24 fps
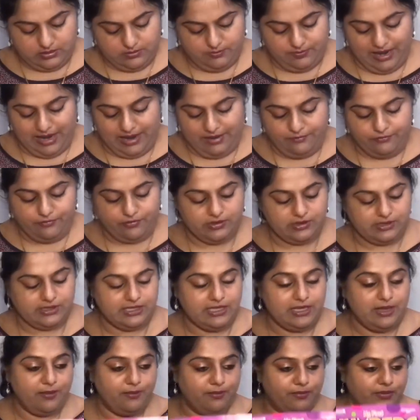my
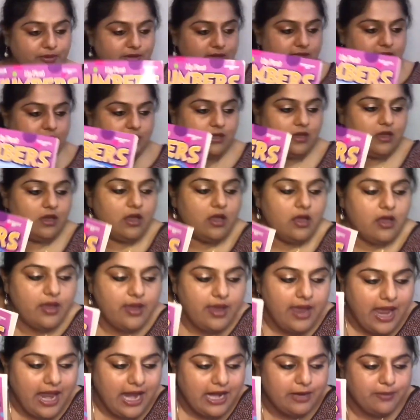first numbers
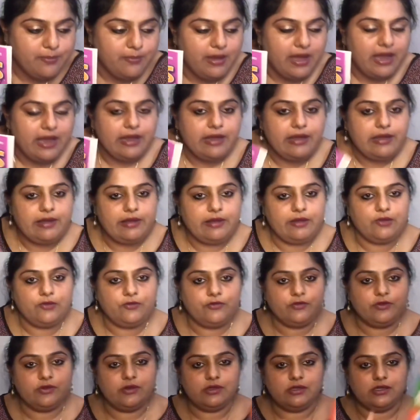and my
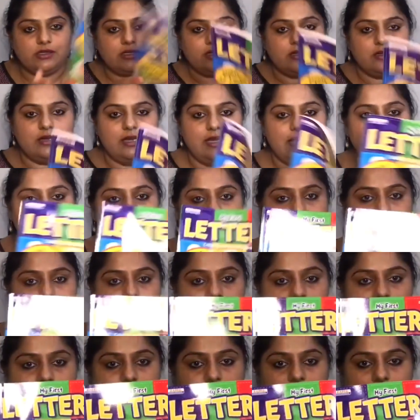first
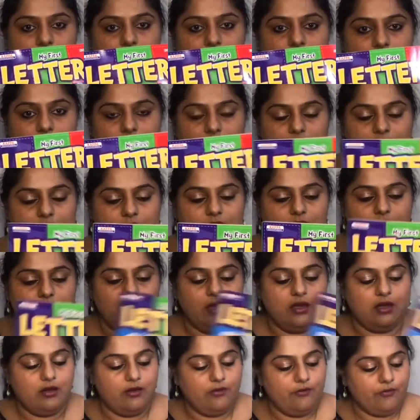letters
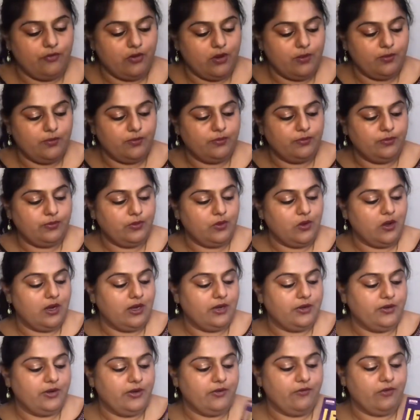from
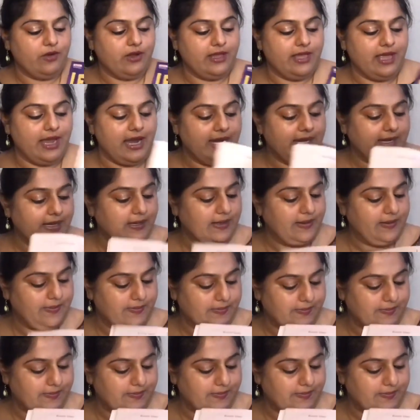Dollar Tree for that.